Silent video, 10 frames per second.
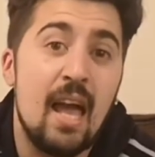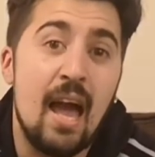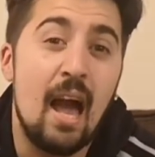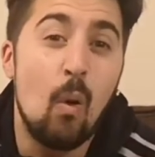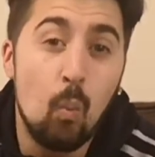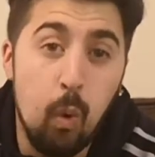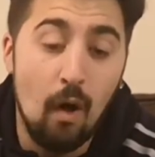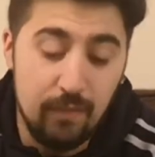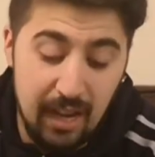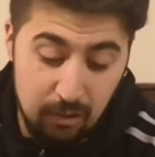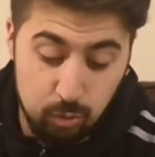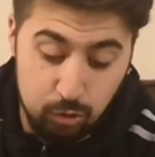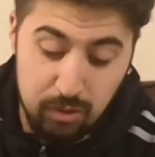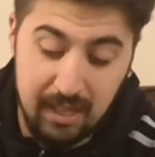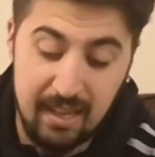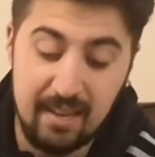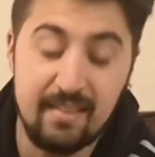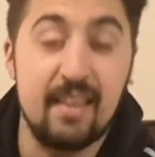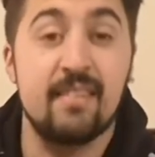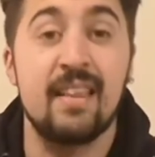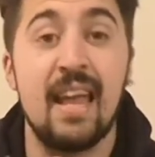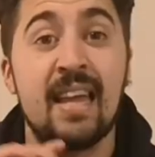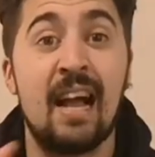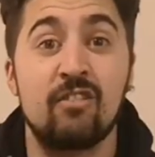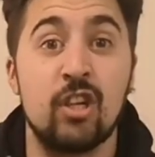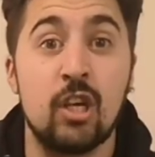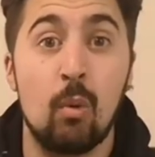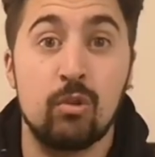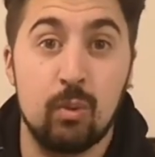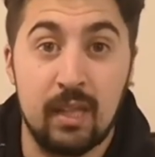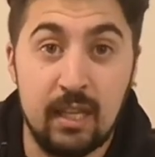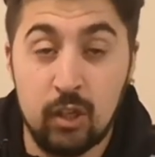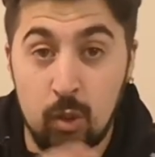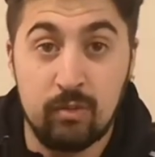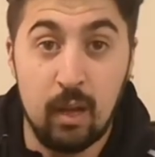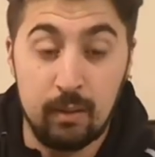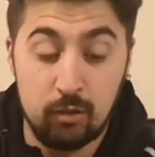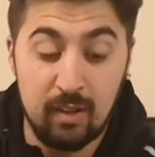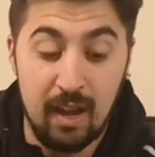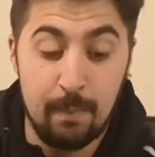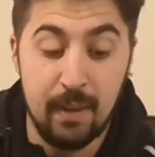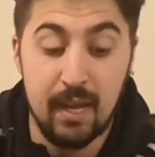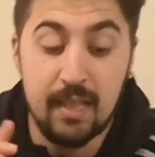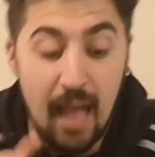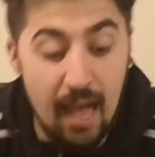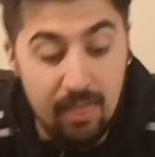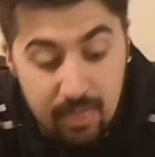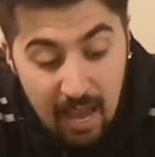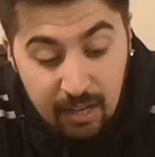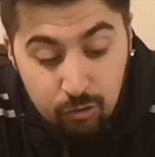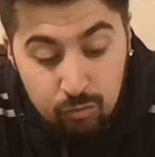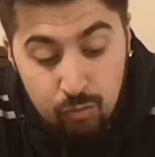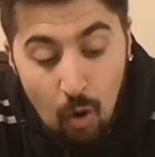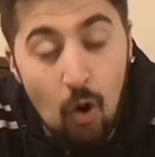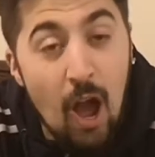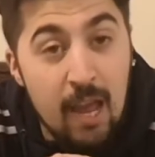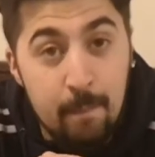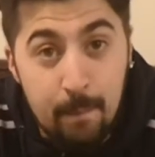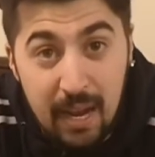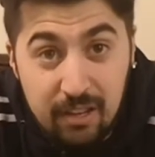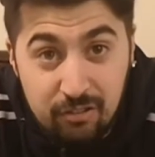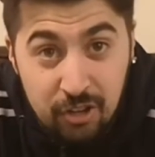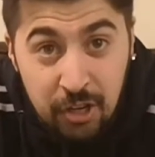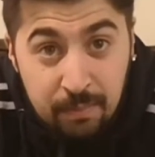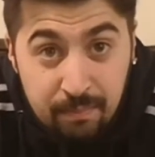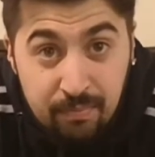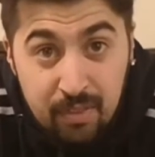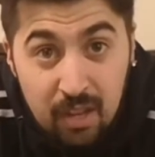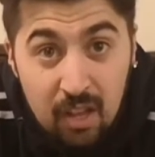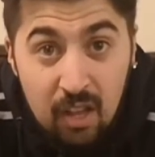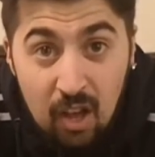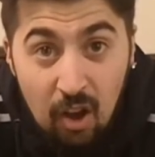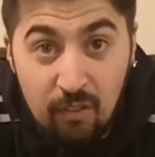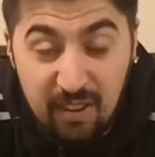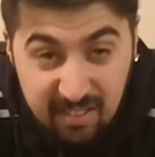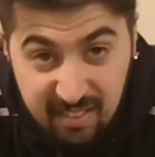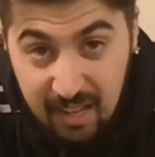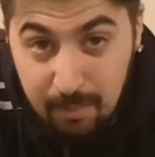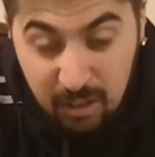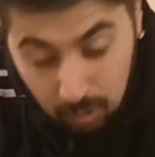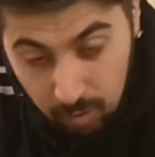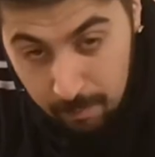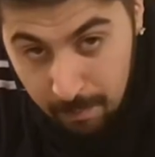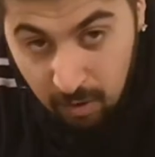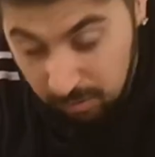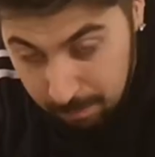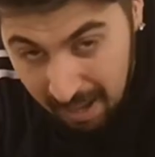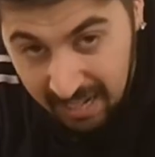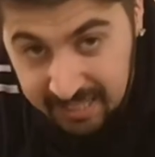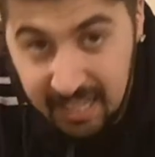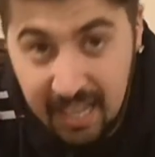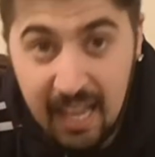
And what the actual trick is, is they actually go onto a link, you tell them to type in, and they draw a picture of a stick man or a, a man,